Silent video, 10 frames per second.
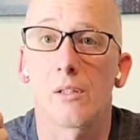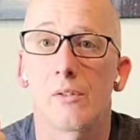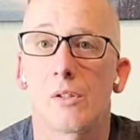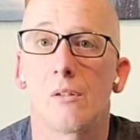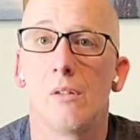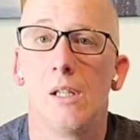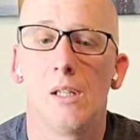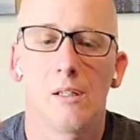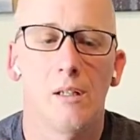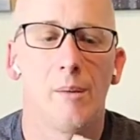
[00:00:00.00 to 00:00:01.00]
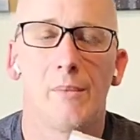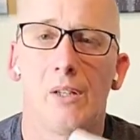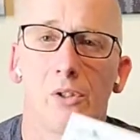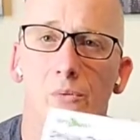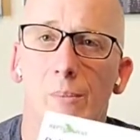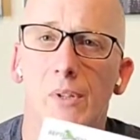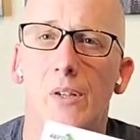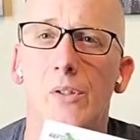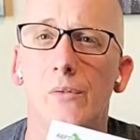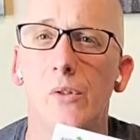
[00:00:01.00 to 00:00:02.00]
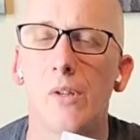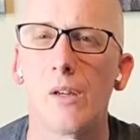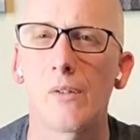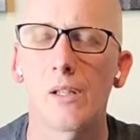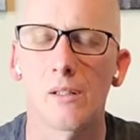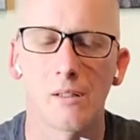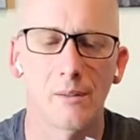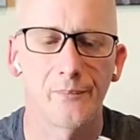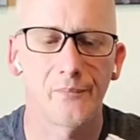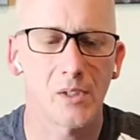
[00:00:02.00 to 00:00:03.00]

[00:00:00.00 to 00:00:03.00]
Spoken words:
So not just reptiles, if you have like a